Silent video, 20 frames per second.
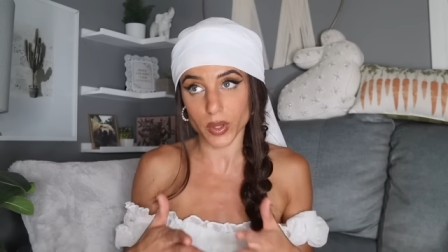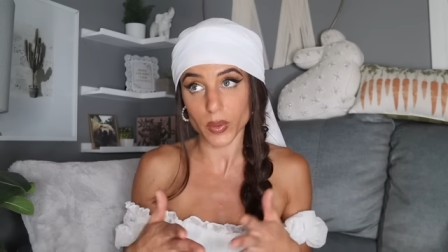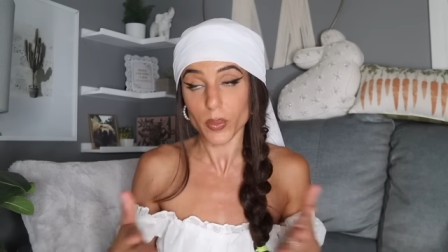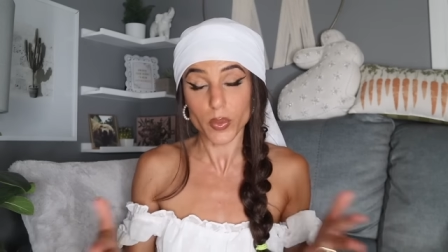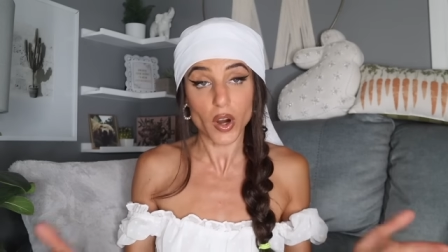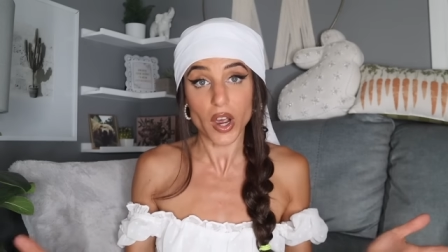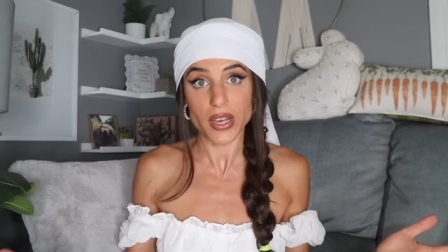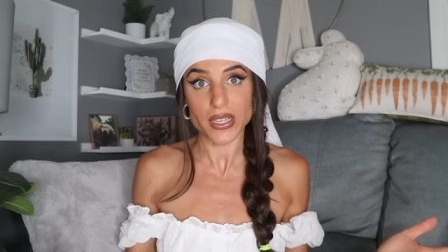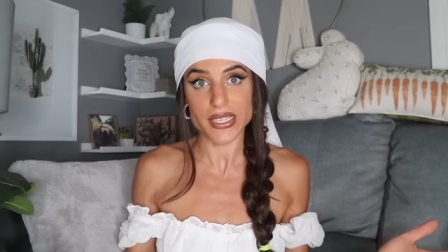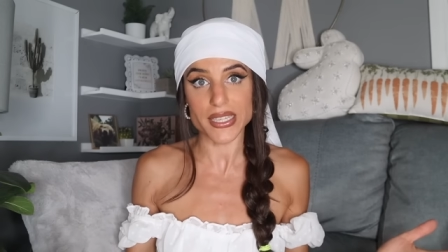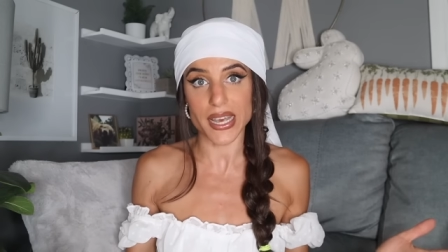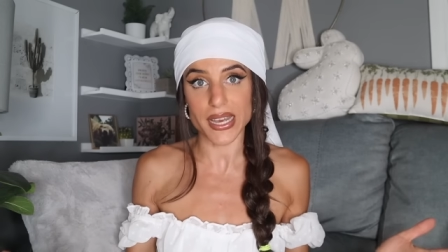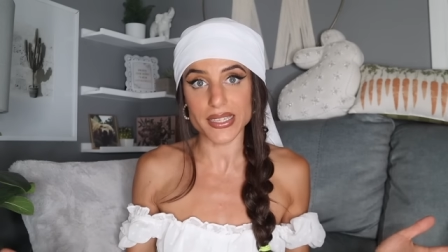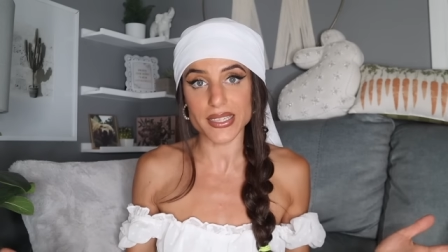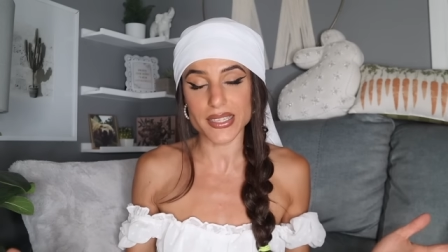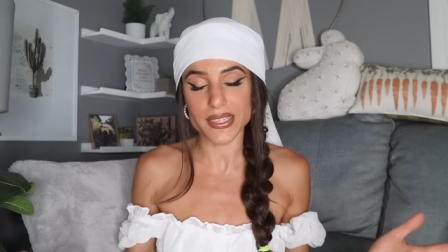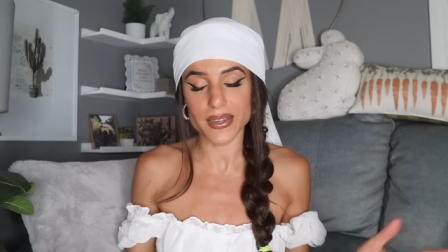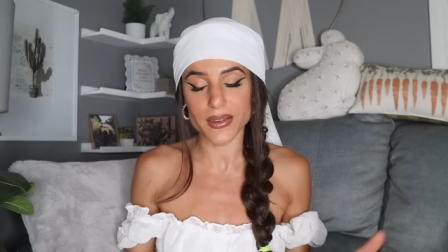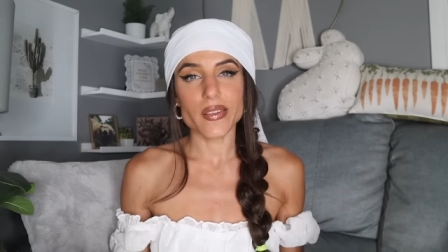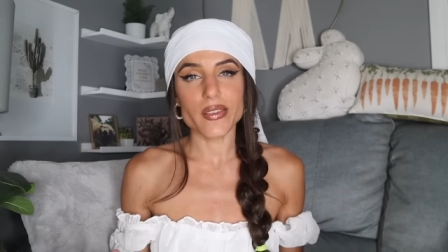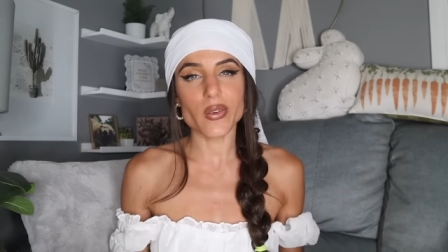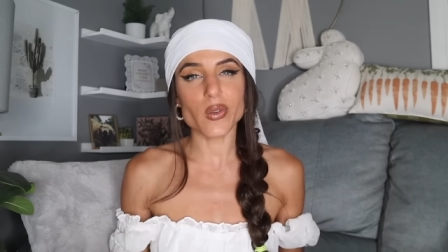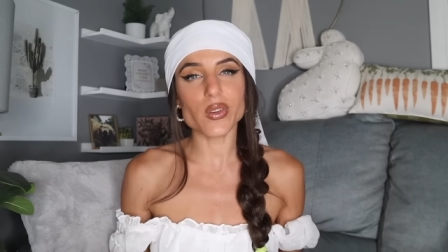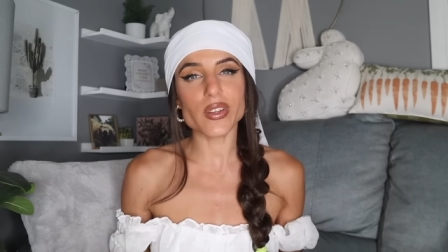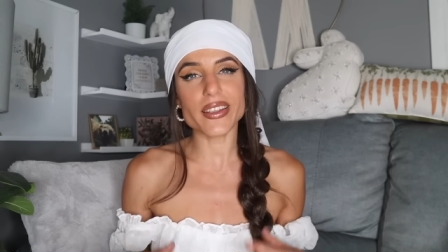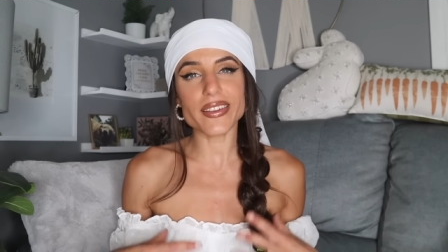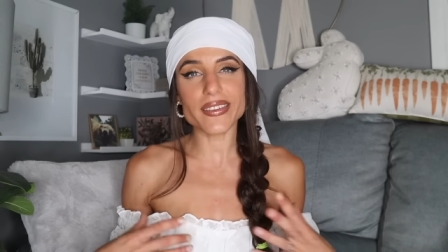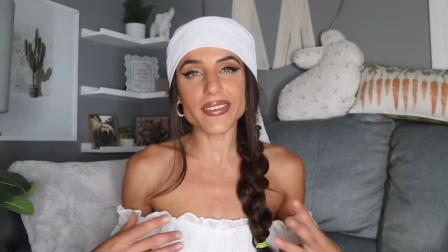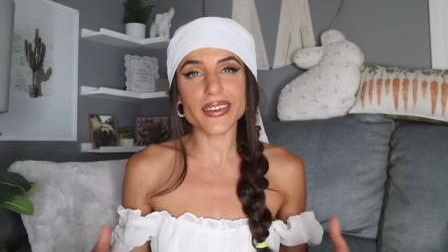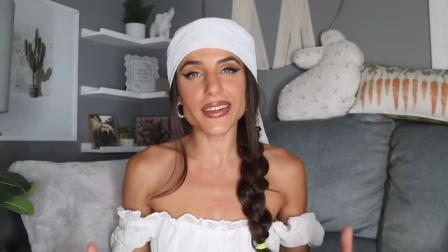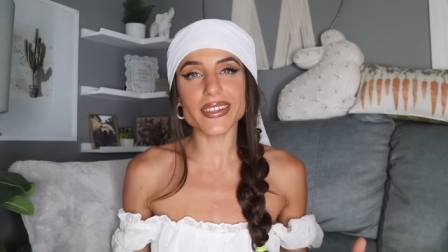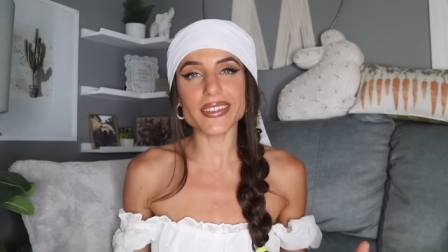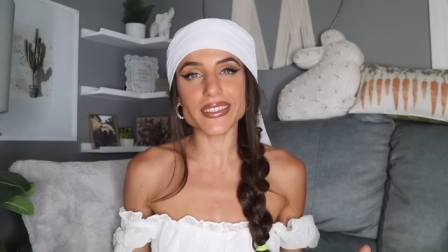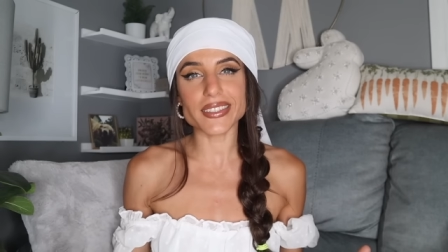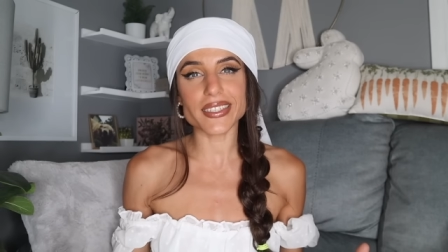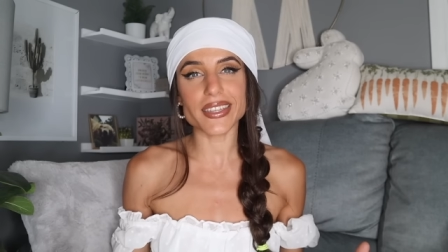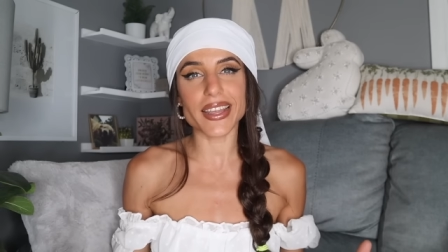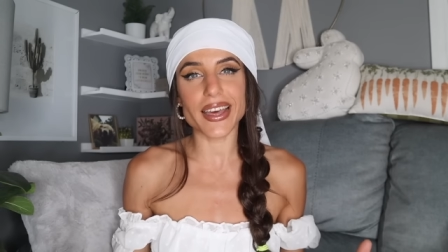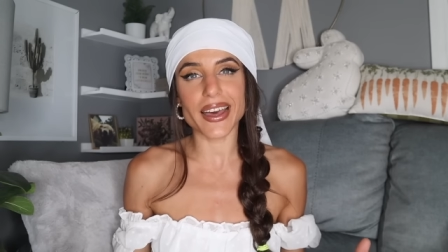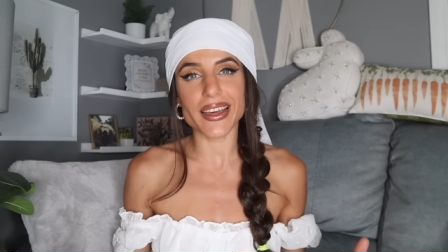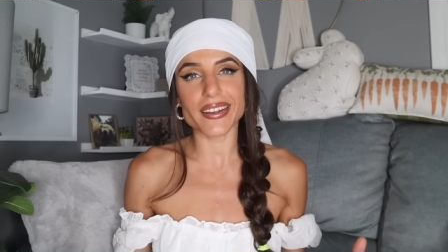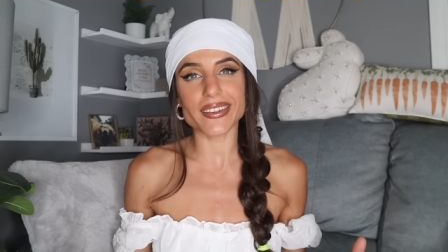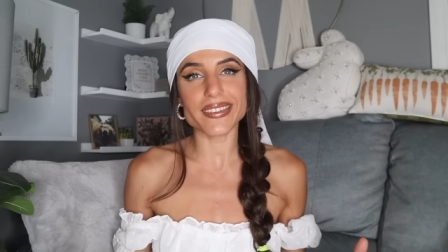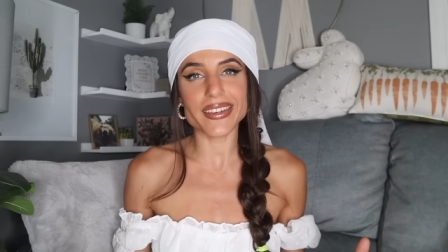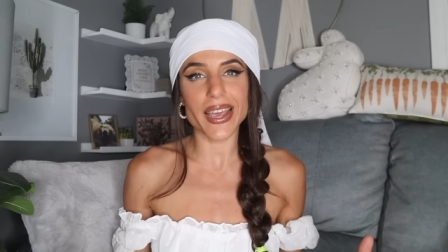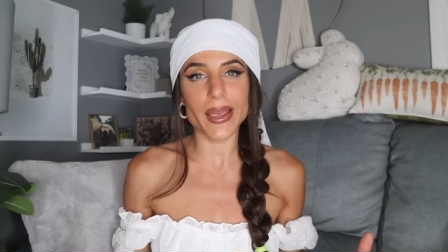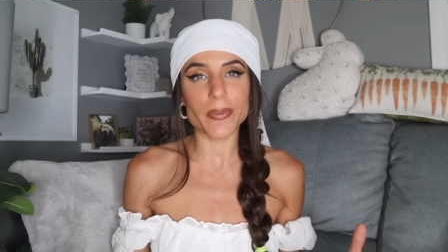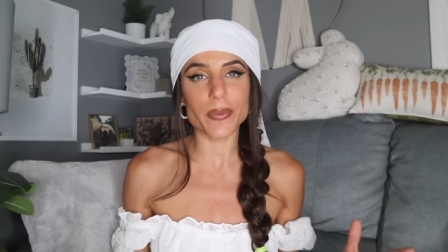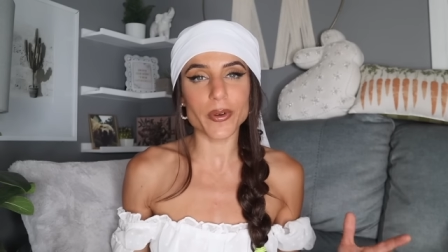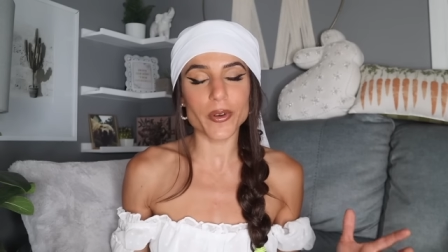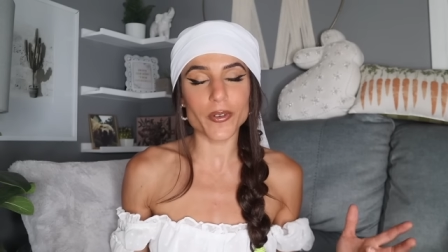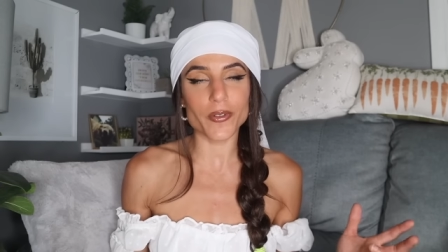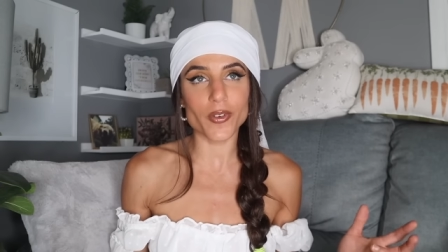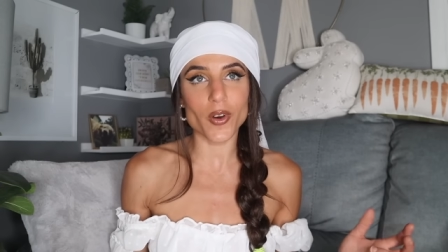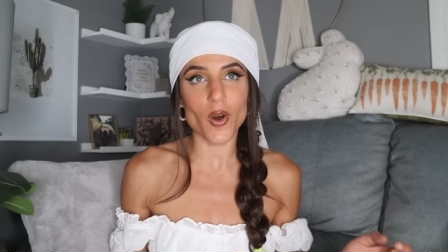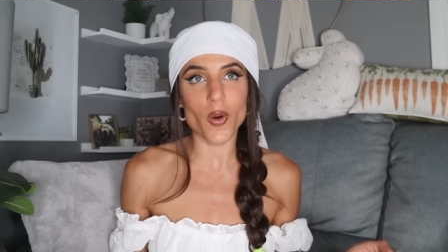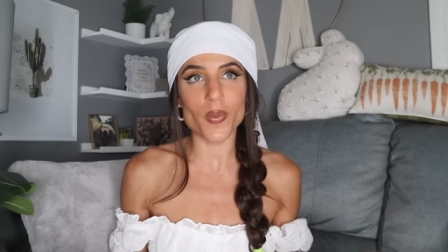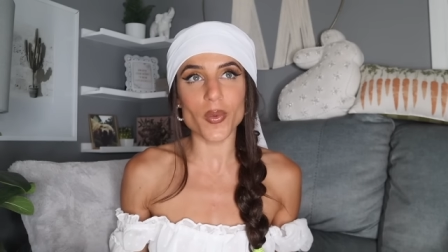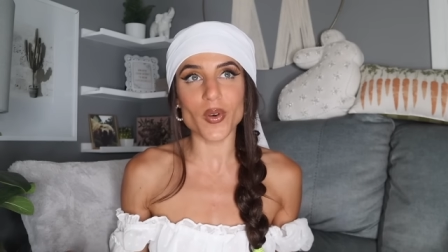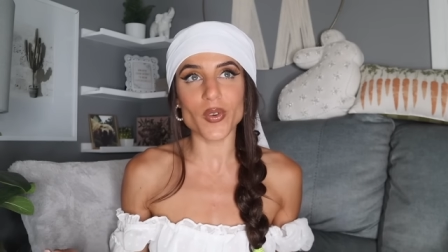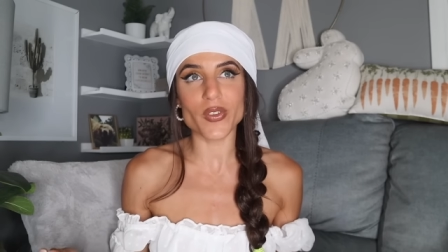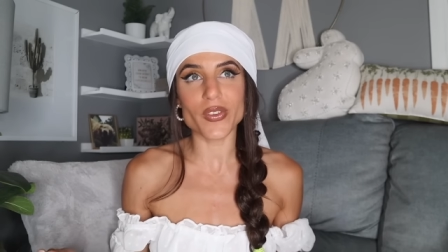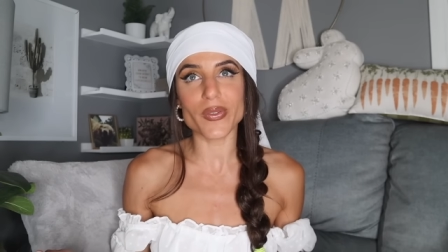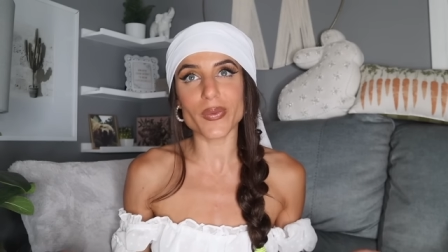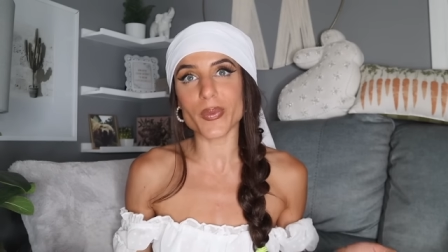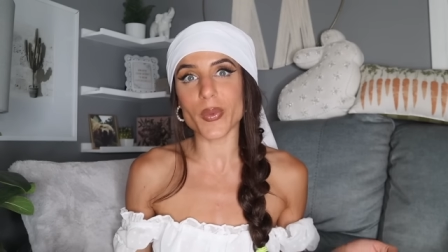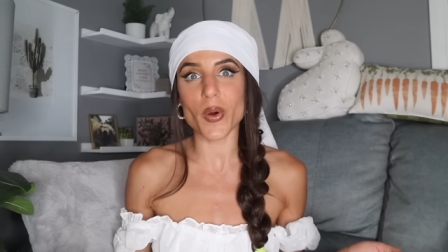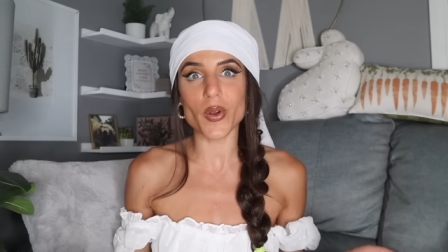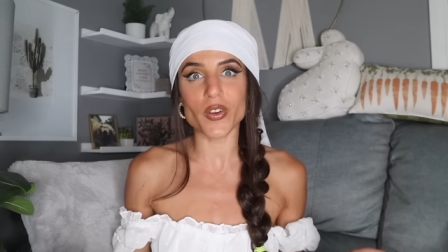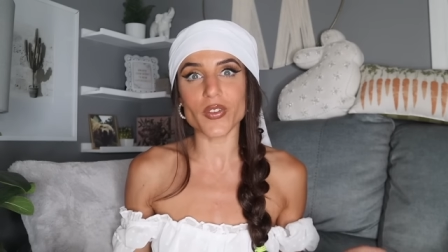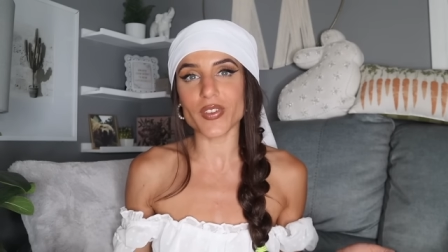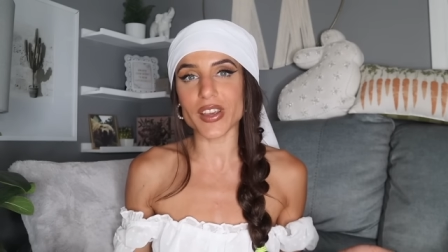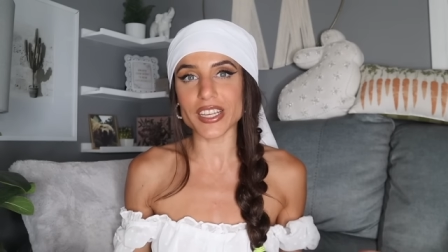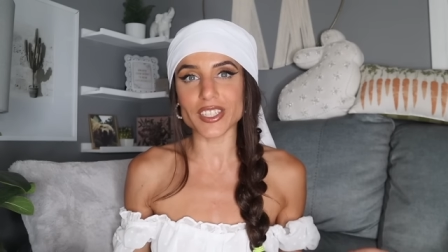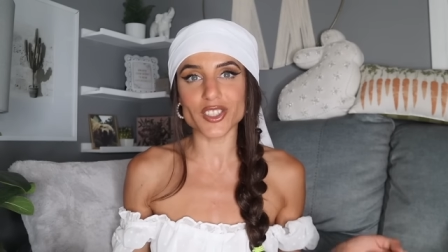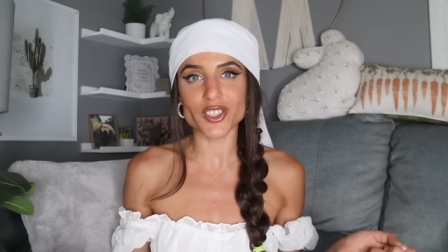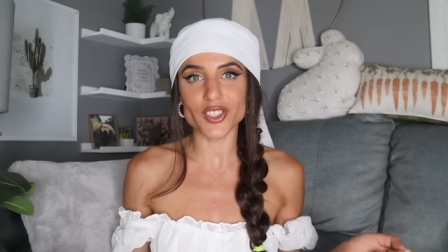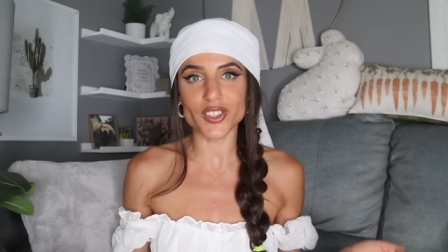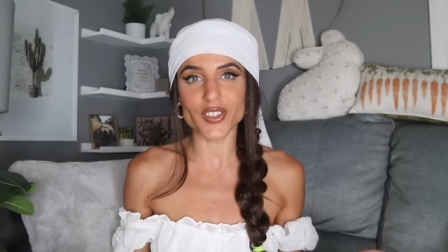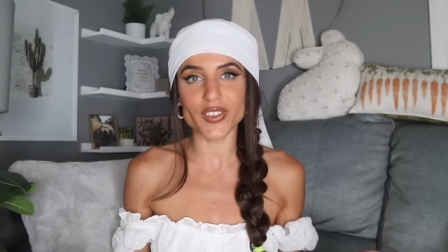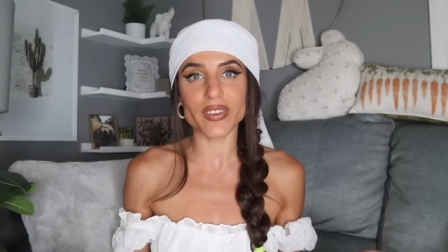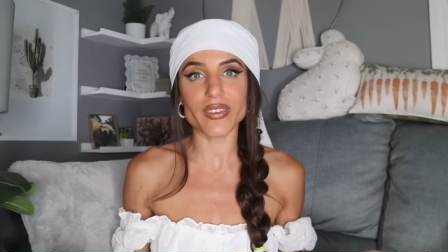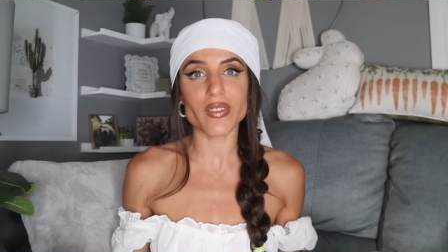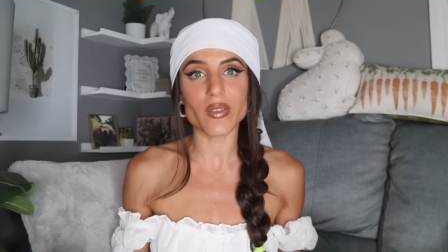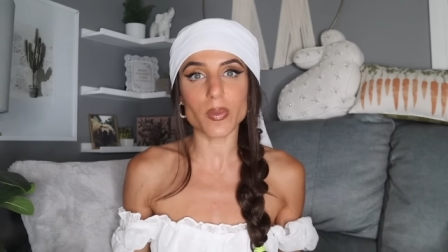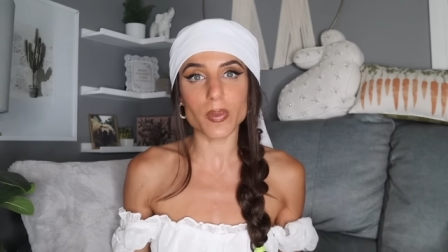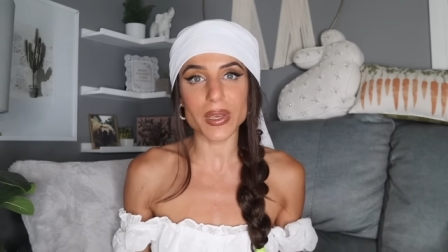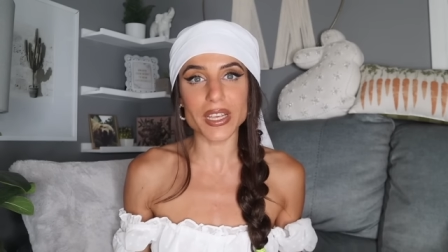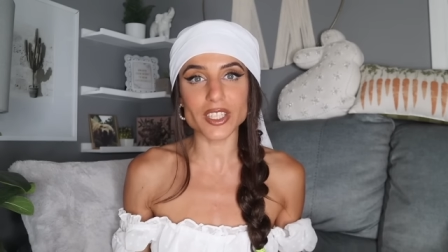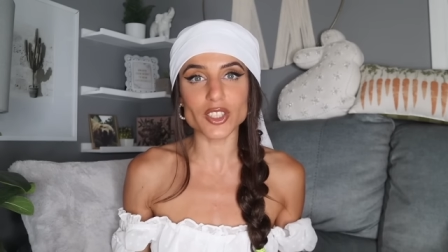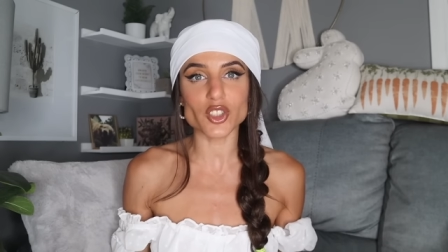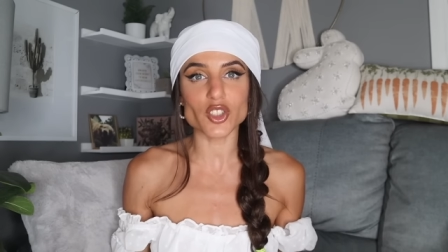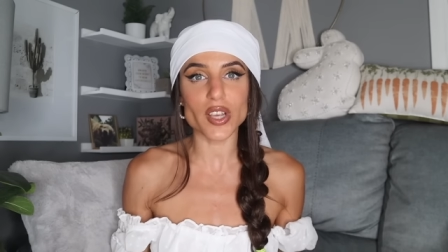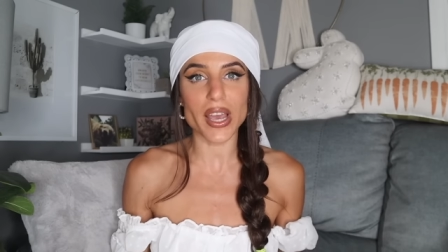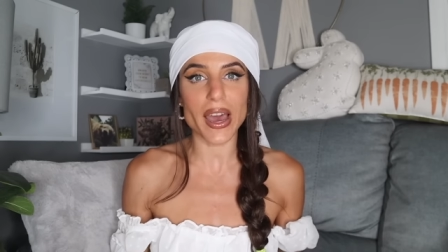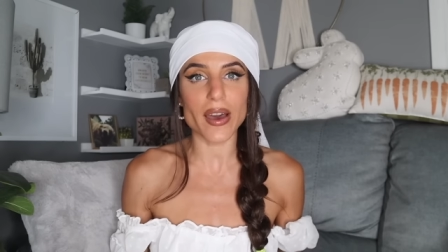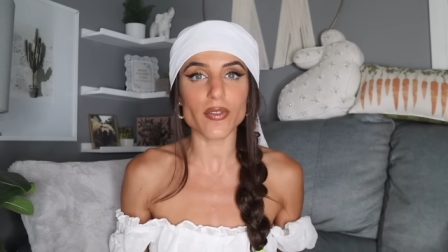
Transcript: the process. So, listening to that type of almost motivational speech